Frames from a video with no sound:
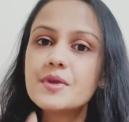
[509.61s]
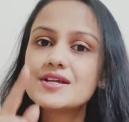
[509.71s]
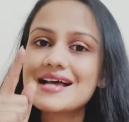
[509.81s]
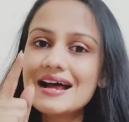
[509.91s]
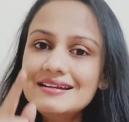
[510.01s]

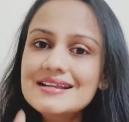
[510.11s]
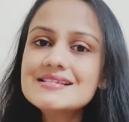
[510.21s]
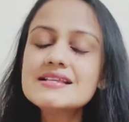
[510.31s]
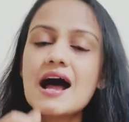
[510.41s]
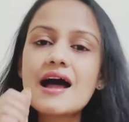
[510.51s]
Because
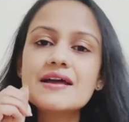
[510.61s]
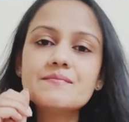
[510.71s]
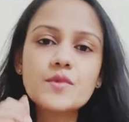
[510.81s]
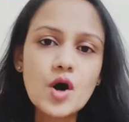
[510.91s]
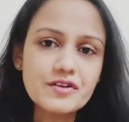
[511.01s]
unless I
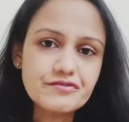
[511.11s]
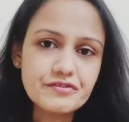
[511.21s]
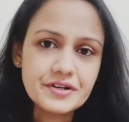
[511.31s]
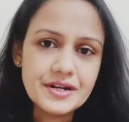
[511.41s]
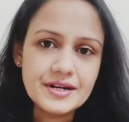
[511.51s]
am
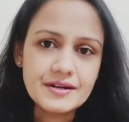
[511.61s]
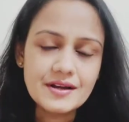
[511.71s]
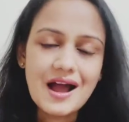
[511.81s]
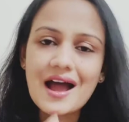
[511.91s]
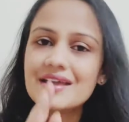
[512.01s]
confident,
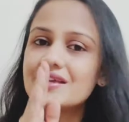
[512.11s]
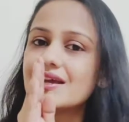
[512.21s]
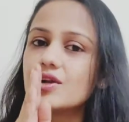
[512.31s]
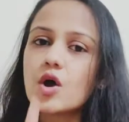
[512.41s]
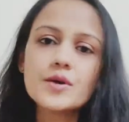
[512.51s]
I
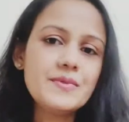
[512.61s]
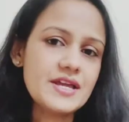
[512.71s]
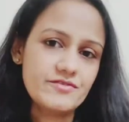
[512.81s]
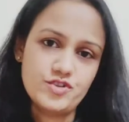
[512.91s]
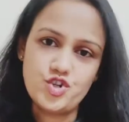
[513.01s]
cannot
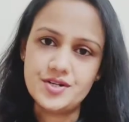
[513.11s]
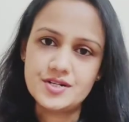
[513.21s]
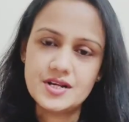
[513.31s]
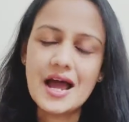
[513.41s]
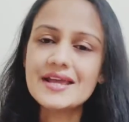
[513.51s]
be efficient.